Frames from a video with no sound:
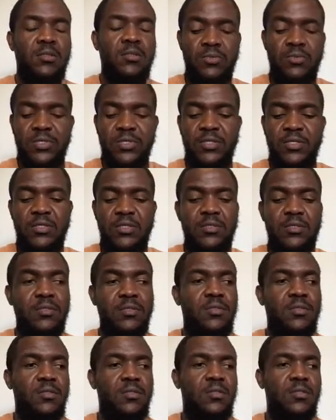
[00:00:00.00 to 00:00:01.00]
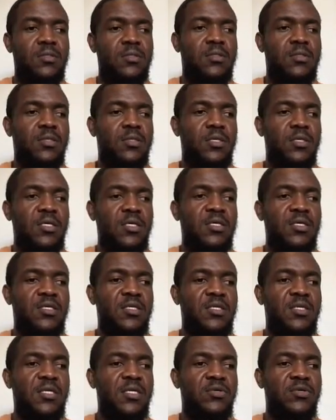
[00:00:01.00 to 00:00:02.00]
right here, and
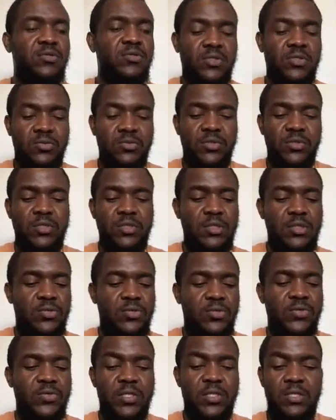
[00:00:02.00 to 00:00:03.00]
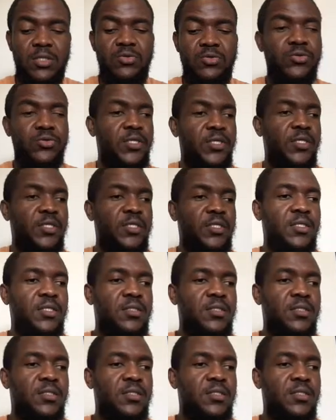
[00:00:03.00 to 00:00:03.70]
the directory is directly created.